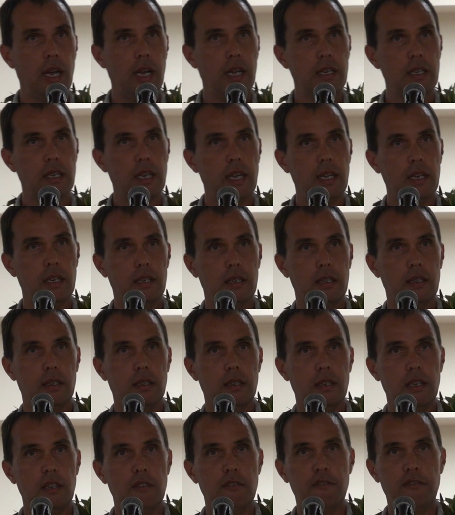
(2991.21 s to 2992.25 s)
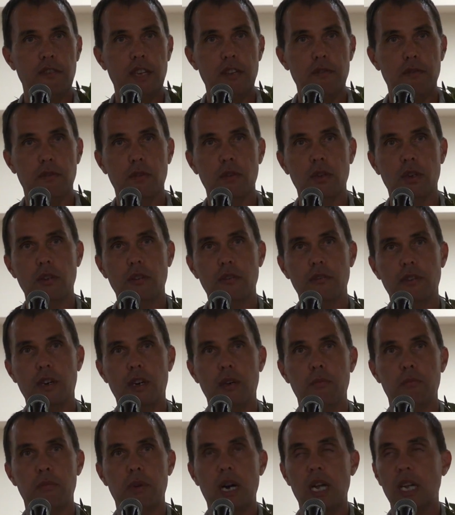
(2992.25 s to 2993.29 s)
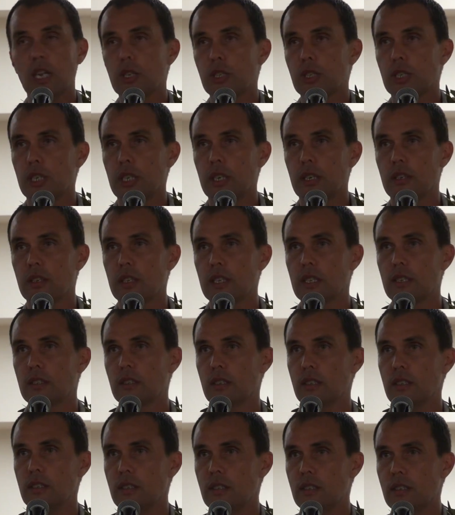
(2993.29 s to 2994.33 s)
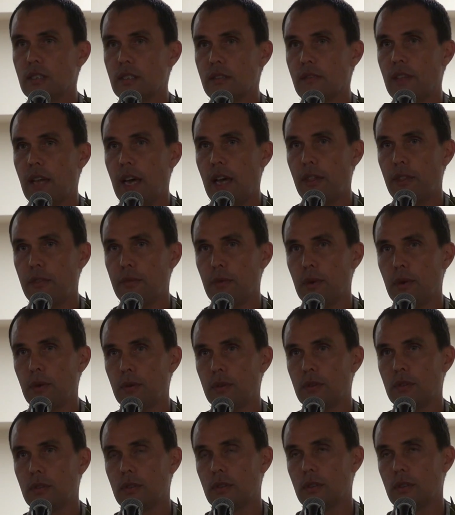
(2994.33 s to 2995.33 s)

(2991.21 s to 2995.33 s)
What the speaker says: and yet in favor of abolishing the existence of that throne.